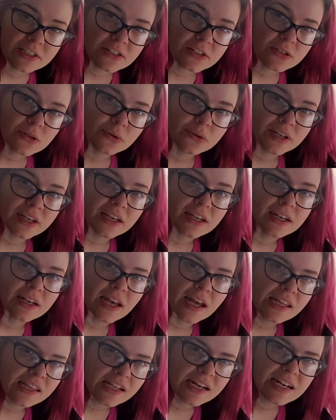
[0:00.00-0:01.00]
while to soak
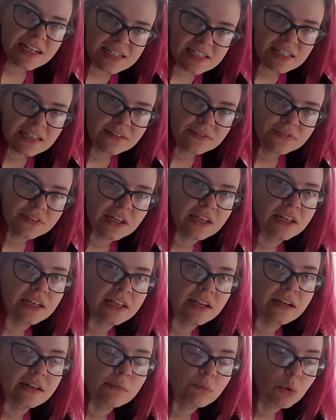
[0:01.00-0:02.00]
in, and then I see if
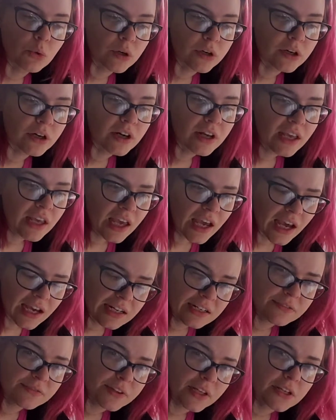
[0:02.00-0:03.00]
they need any more.
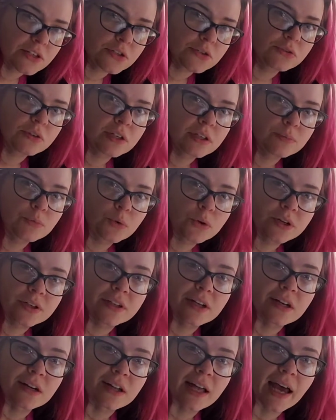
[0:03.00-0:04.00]
And if they do need
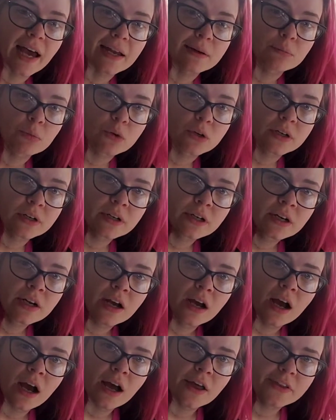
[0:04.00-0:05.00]
more, then I'll add
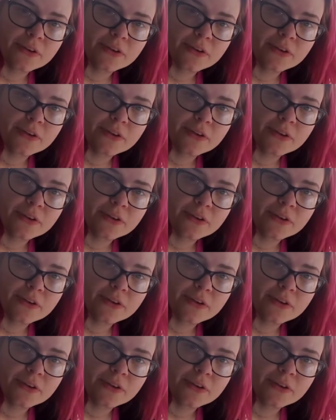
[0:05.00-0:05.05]
more.